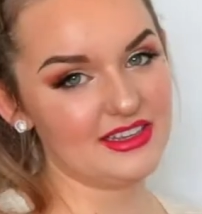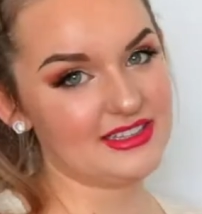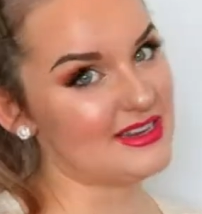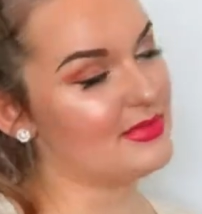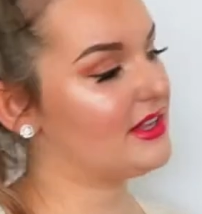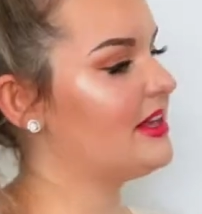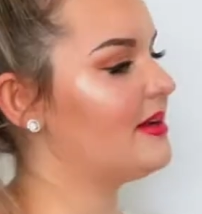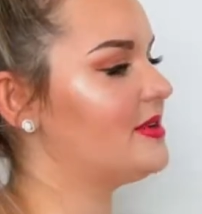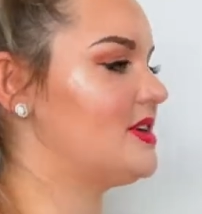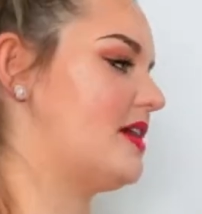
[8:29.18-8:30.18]
Typically,
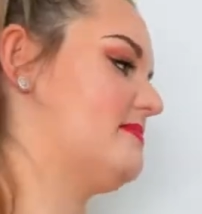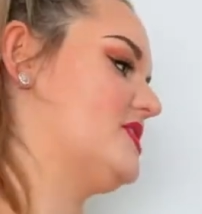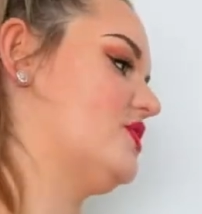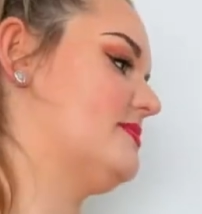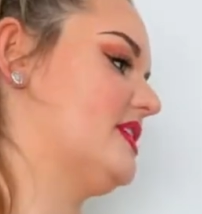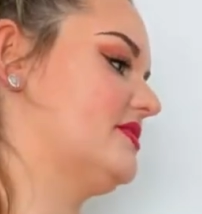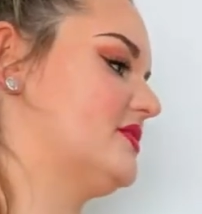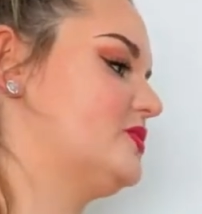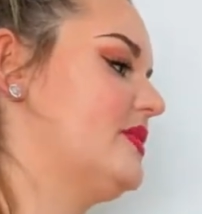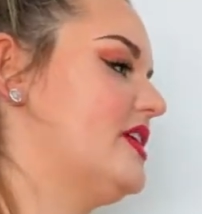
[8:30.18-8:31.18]
I would not be combing out
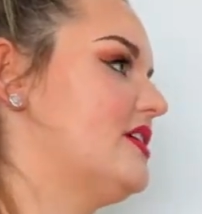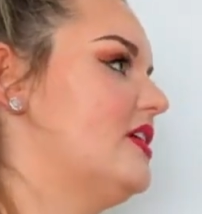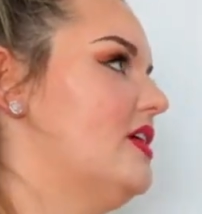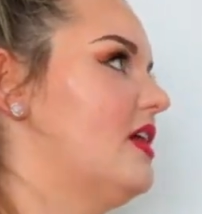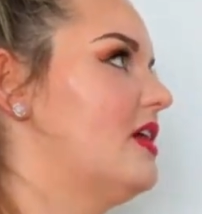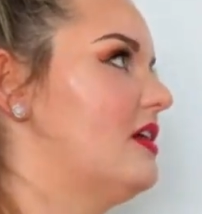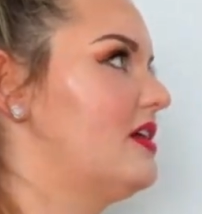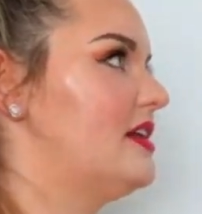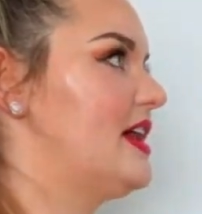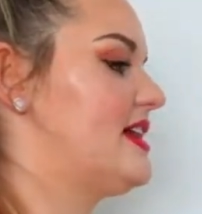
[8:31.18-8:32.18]
this wig
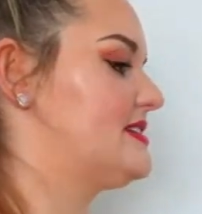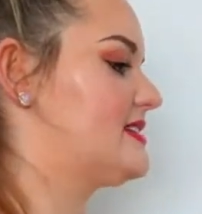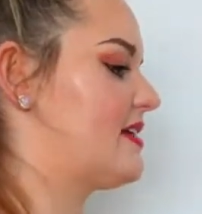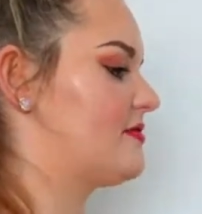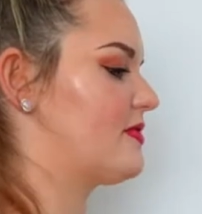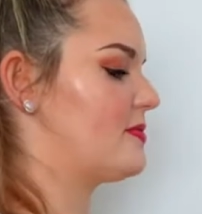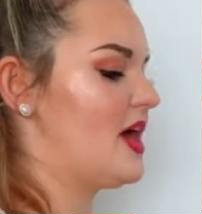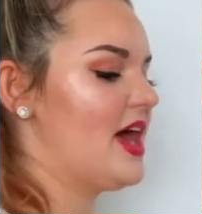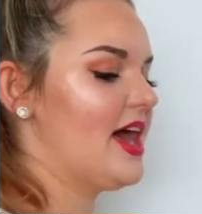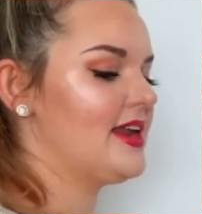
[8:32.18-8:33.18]
on a styrofoam
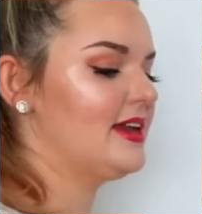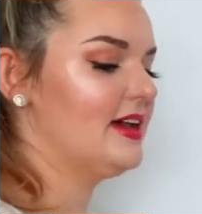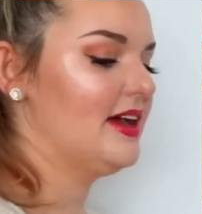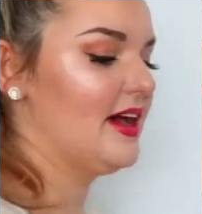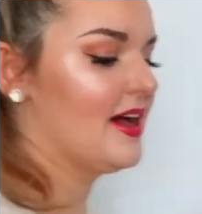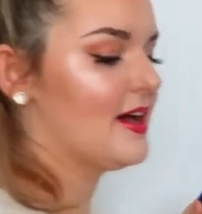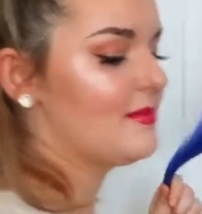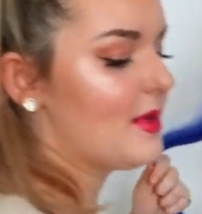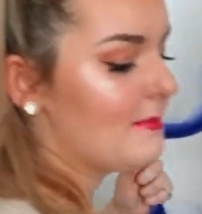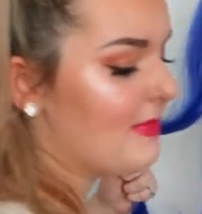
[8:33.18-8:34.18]
head,
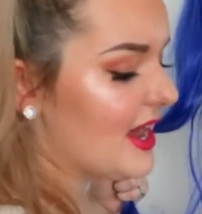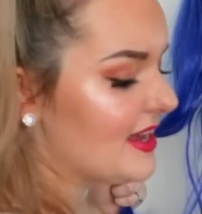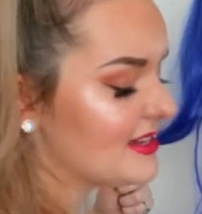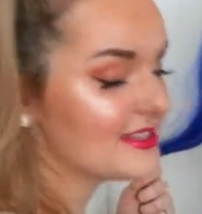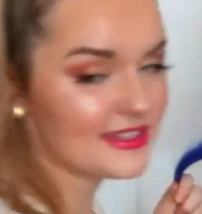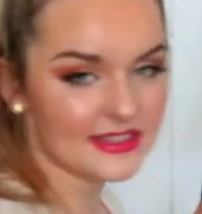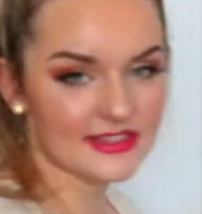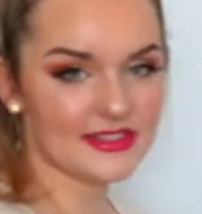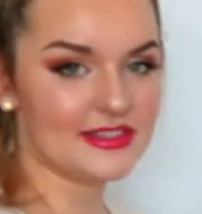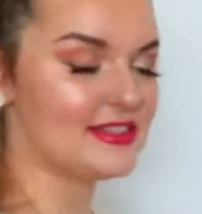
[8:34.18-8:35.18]
but
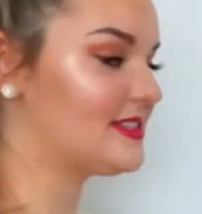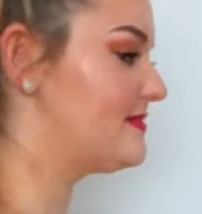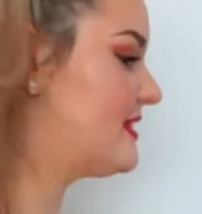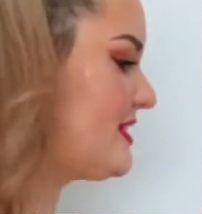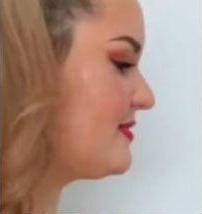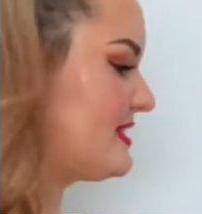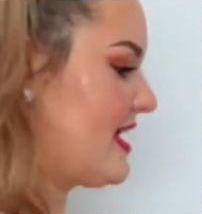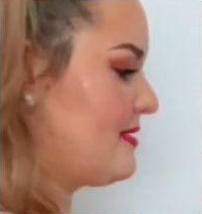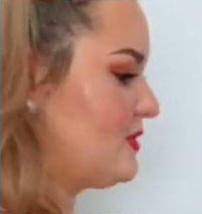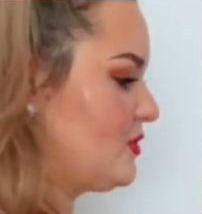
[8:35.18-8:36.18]
since this video is
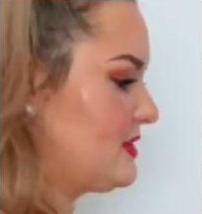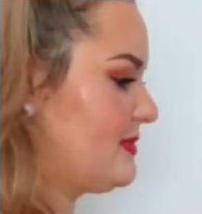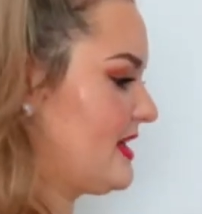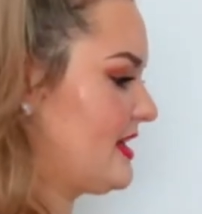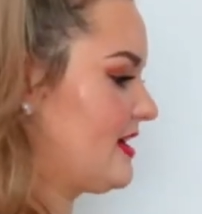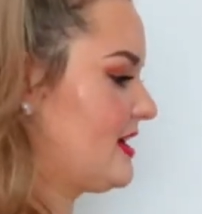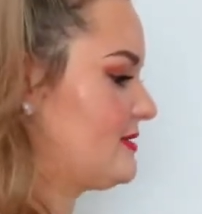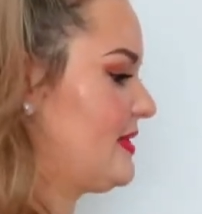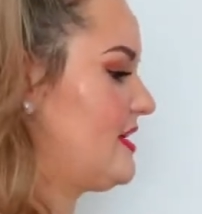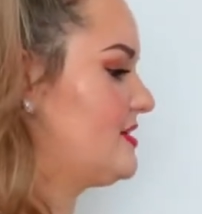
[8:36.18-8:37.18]
aimed towards beginning
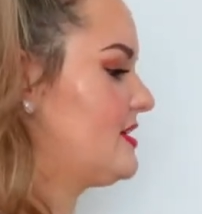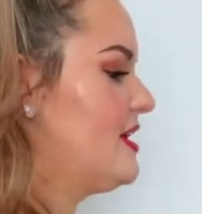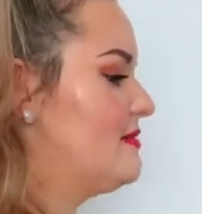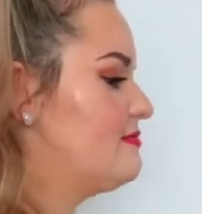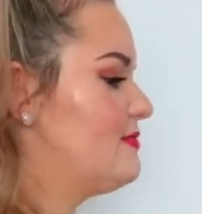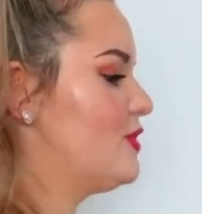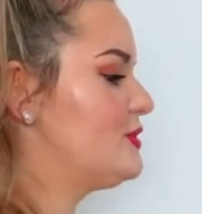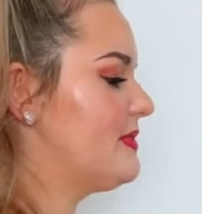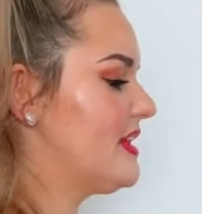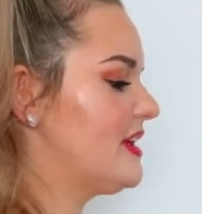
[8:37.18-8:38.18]
cosplayers,
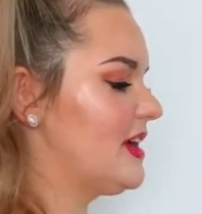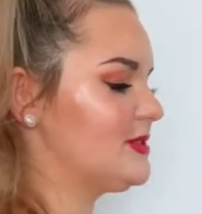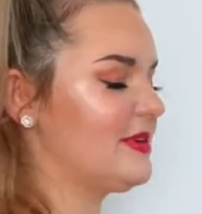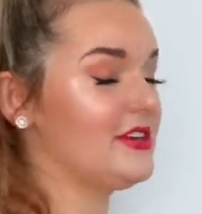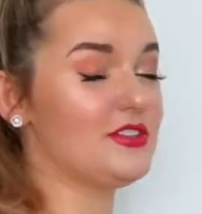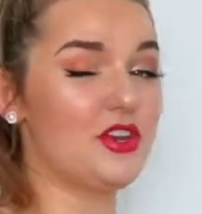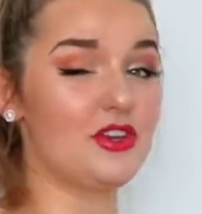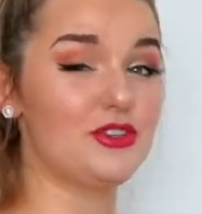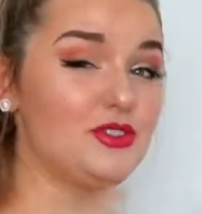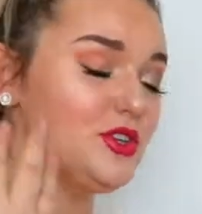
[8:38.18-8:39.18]
most beginning cosplayers
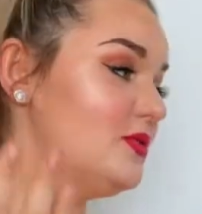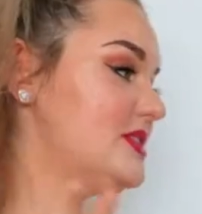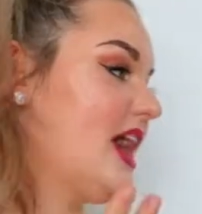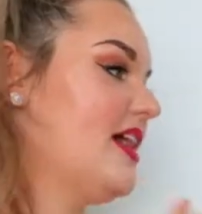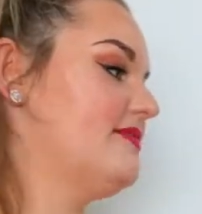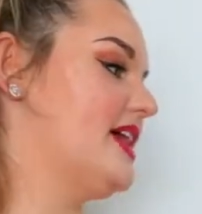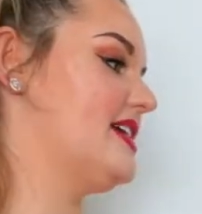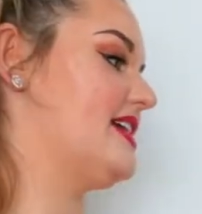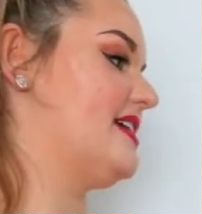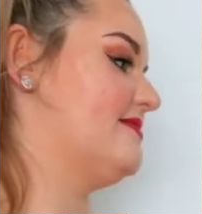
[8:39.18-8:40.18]
don't have
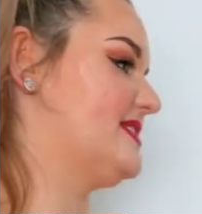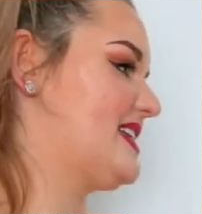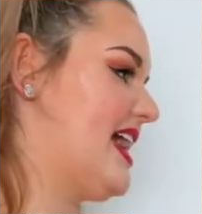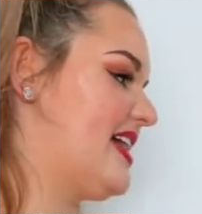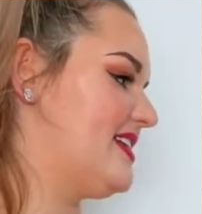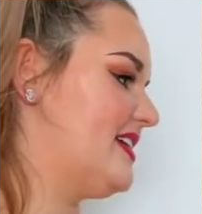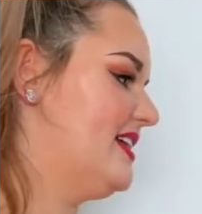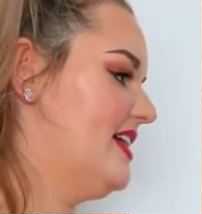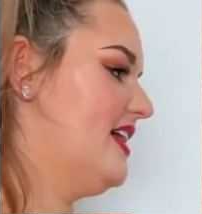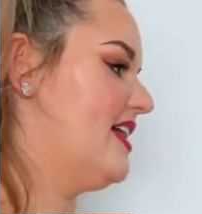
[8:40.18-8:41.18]
a canvas head.
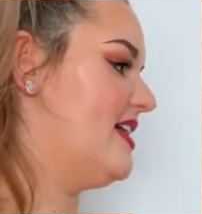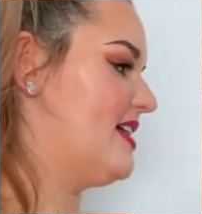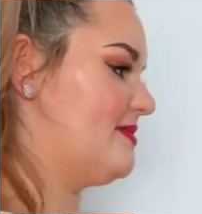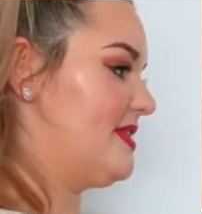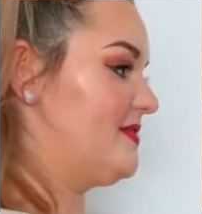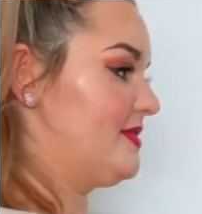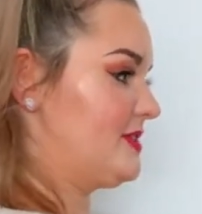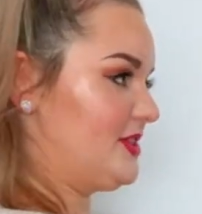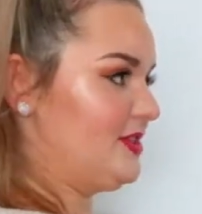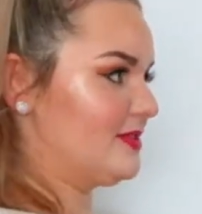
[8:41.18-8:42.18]
If you
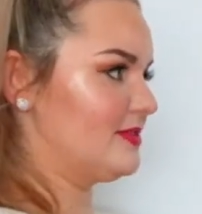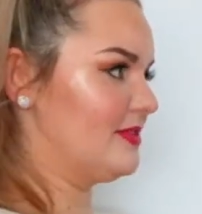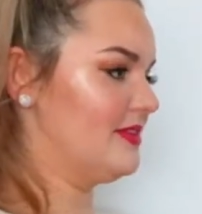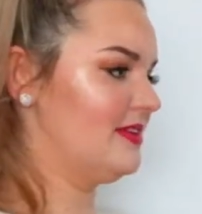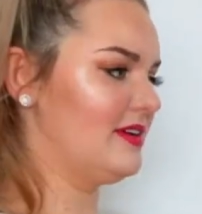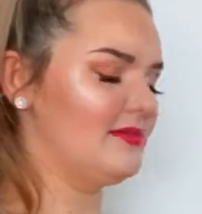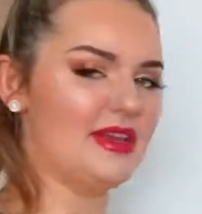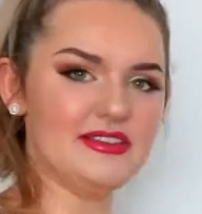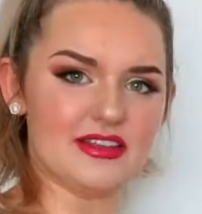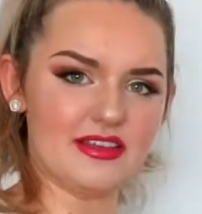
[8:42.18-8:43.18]
do,
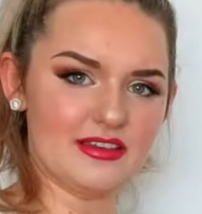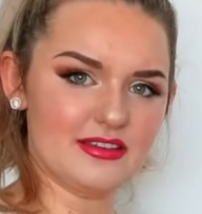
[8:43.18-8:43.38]
amazing.